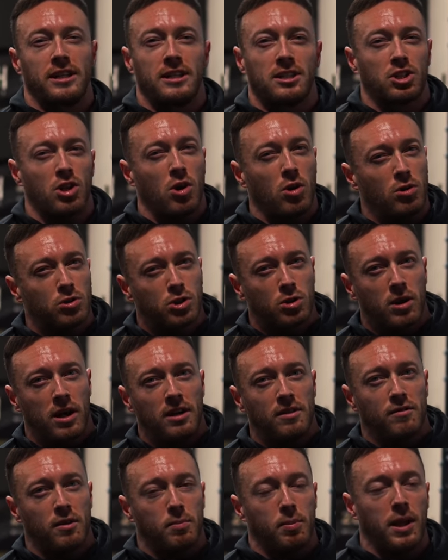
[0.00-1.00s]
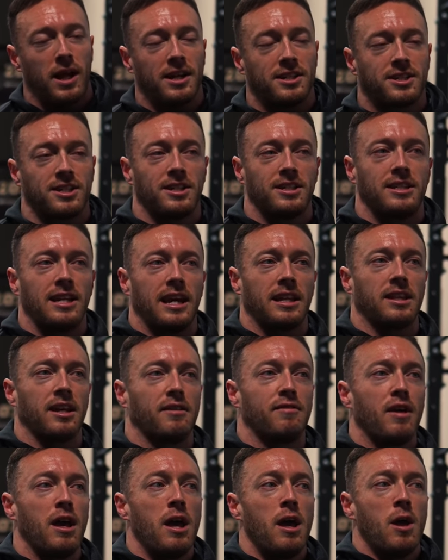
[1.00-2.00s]
And this also kind of applies to the
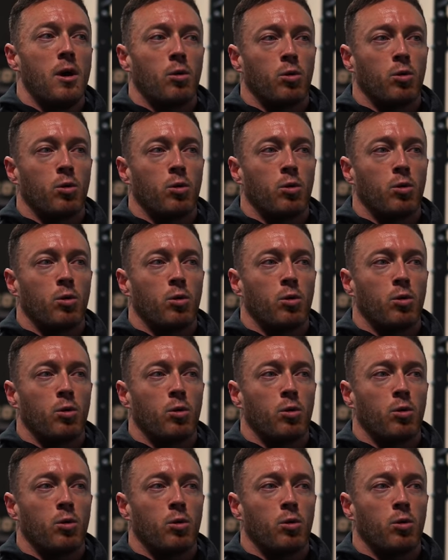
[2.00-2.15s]
deadlift.